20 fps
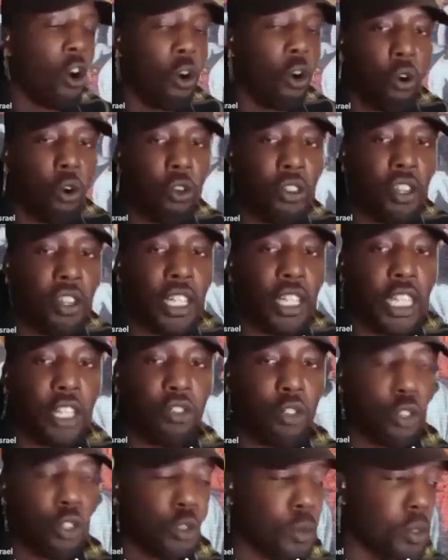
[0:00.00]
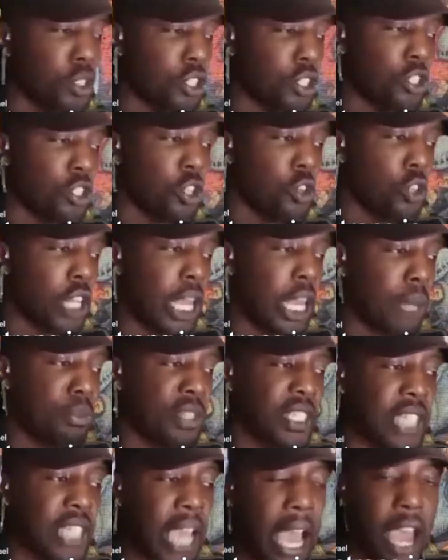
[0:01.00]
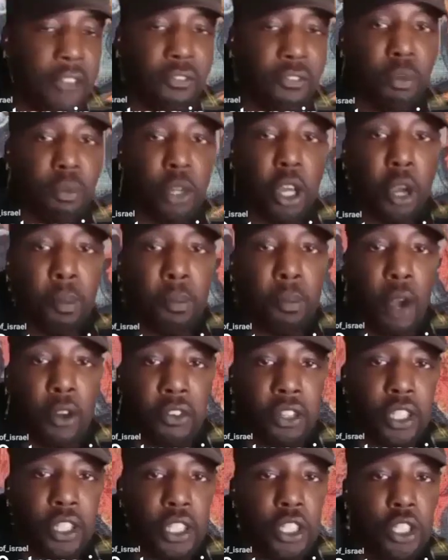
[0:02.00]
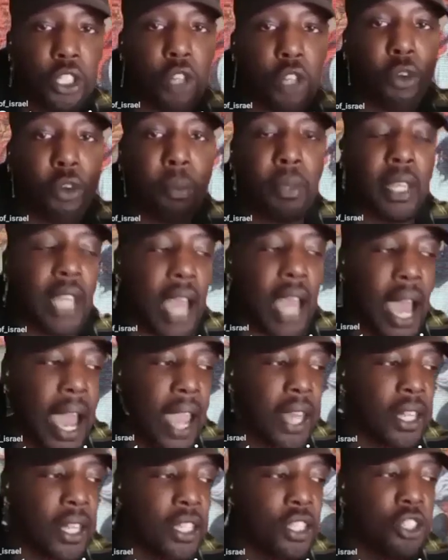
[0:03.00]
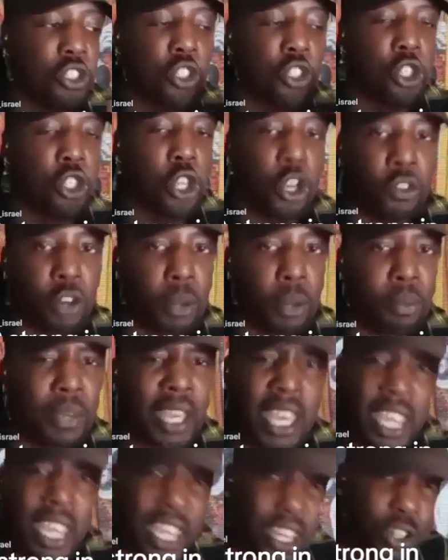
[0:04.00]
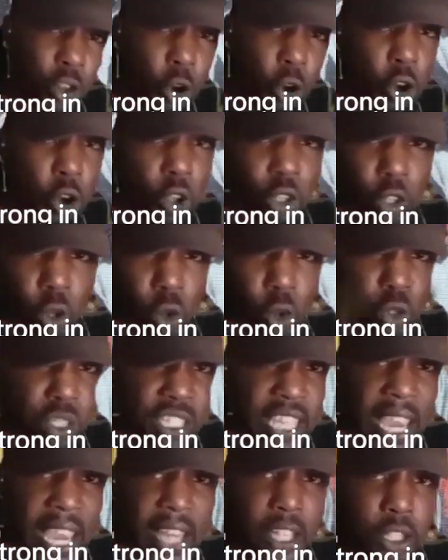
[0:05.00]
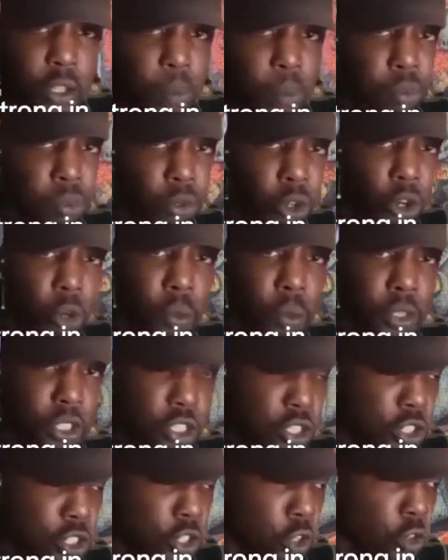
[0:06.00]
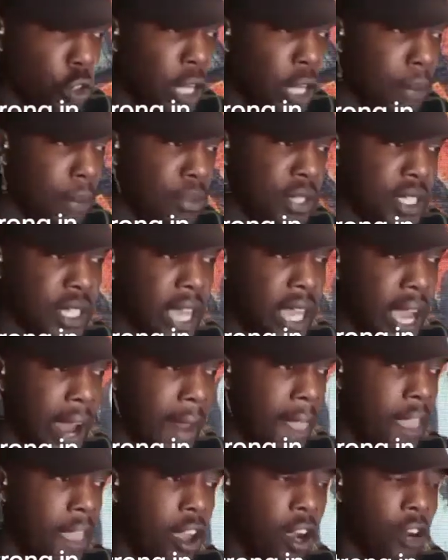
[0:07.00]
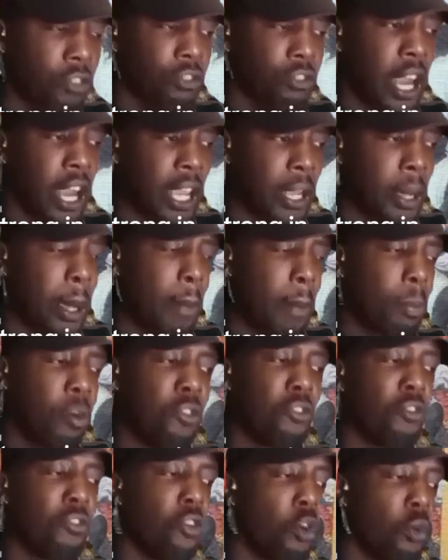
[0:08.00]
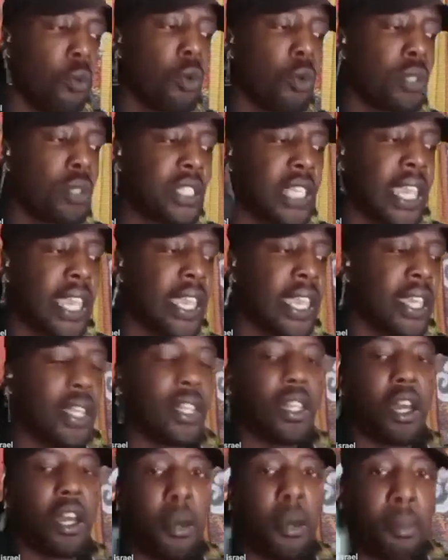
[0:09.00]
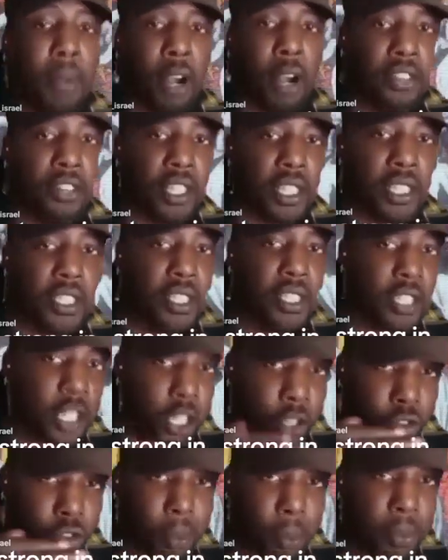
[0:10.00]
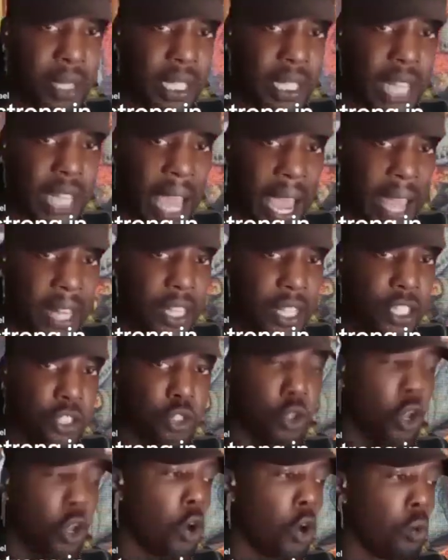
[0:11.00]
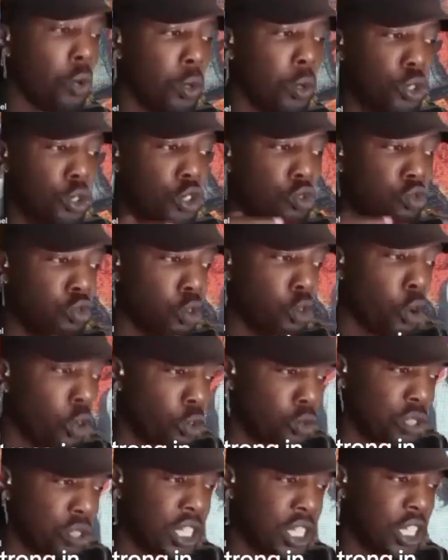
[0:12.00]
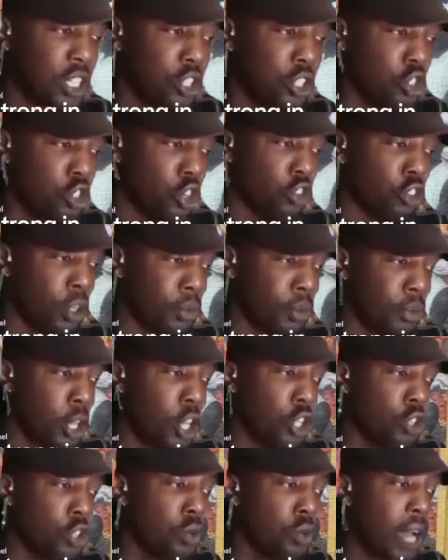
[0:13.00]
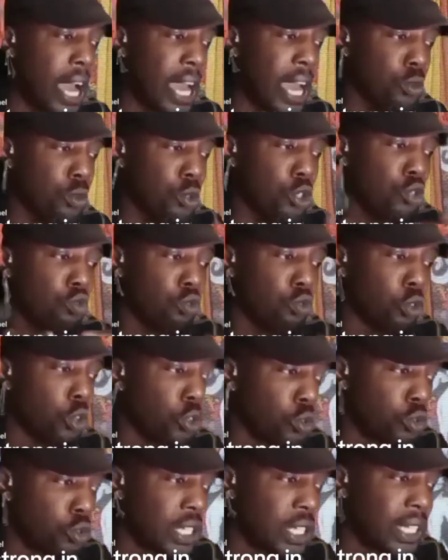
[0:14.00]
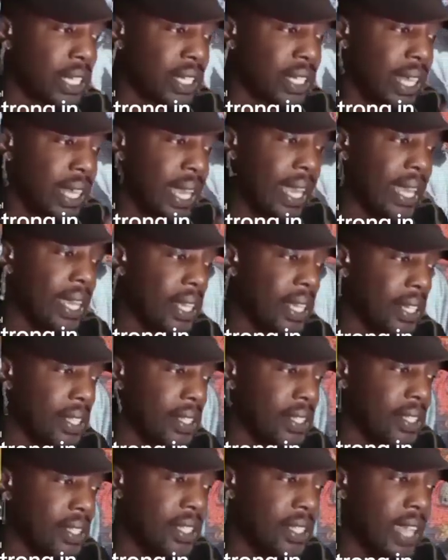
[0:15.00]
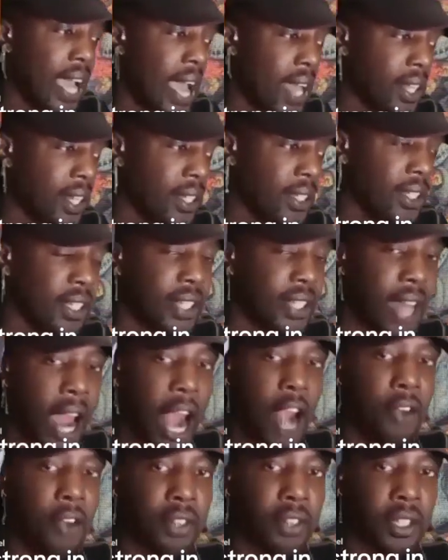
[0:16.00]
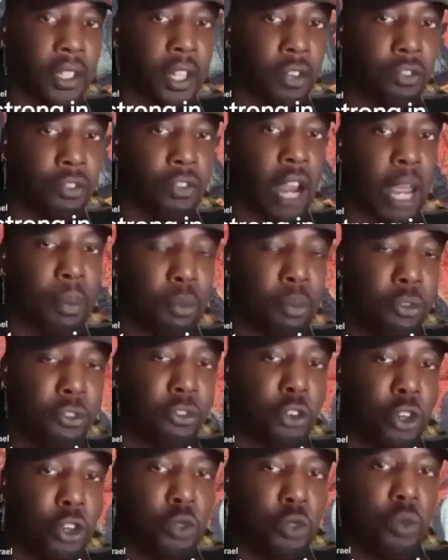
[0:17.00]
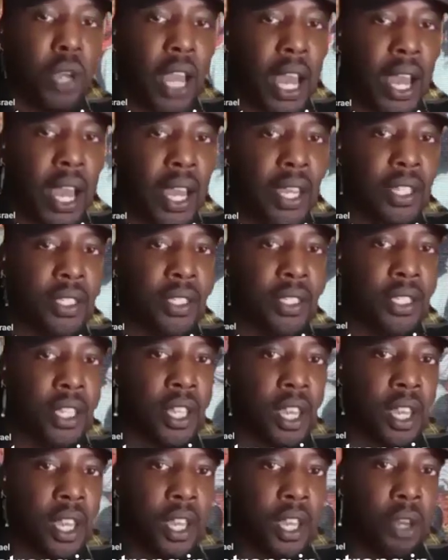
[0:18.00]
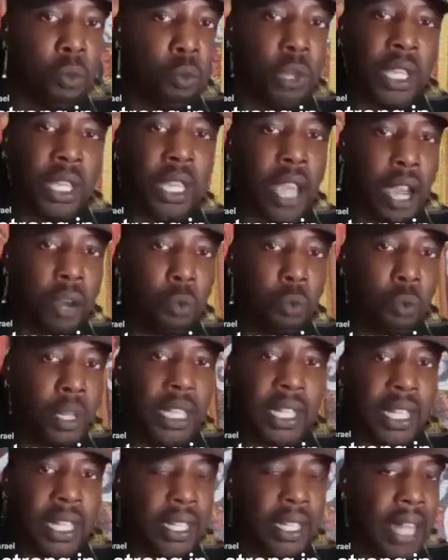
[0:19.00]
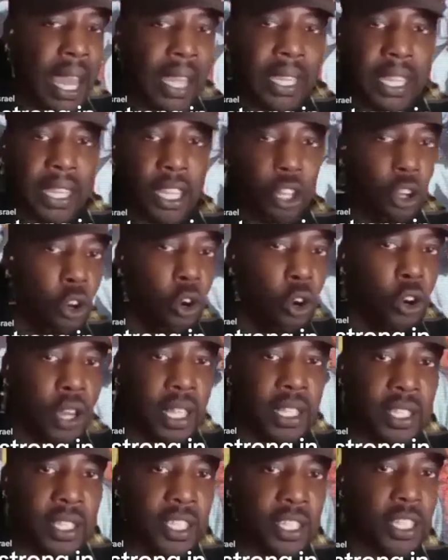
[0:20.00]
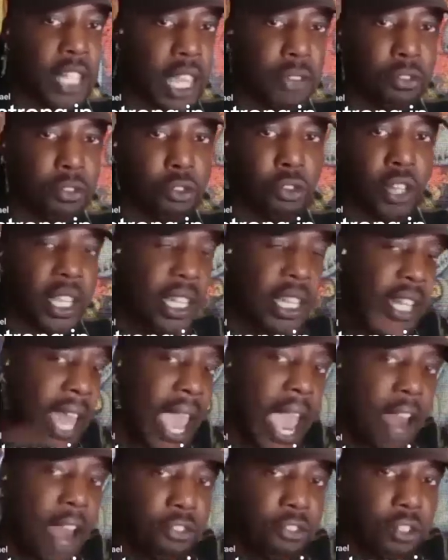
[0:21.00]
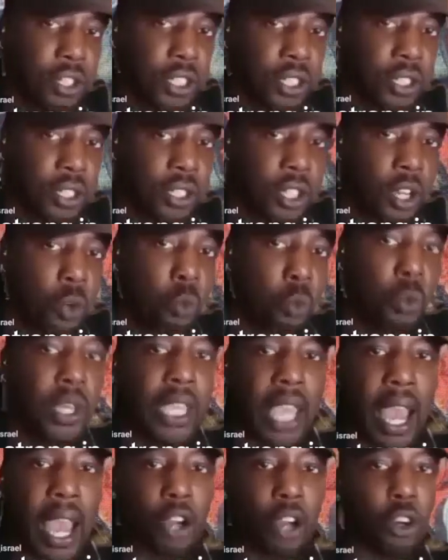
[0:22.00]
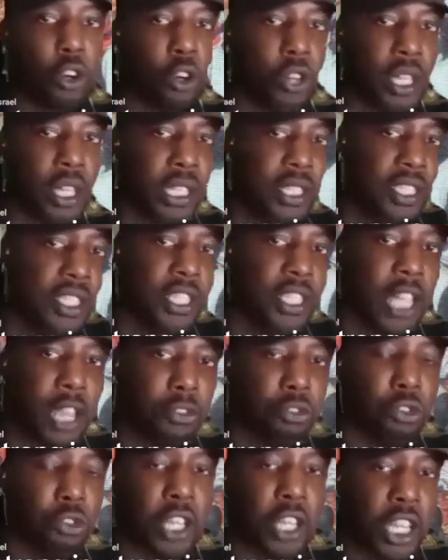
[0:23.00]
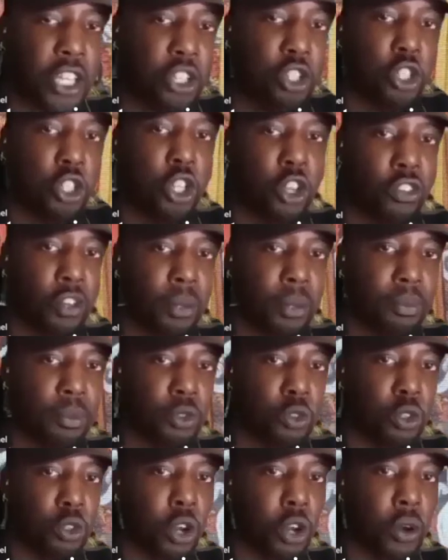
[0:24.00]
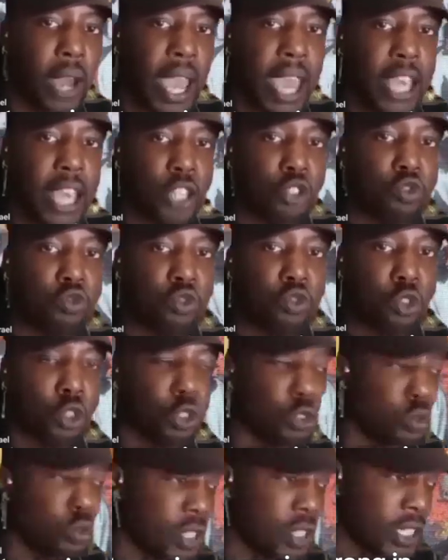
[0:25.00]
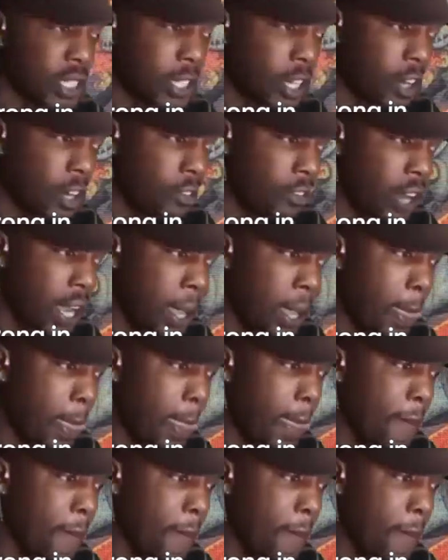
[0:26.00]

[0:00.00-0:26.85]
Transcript: All the Negroes with the surname Scott from the Americas, Caribbean islands, Europe, and all those scattered abroad with the surname Scott. All right? Before we was here in the Americas and the Caribbean islands, we was royalty in Europe. You guys was royalty in England, Scotland, and Ireland, all right? Before you guys, we did not get caught in slavery in Africa. We got caught in slavery in Europe, as royalty, all right?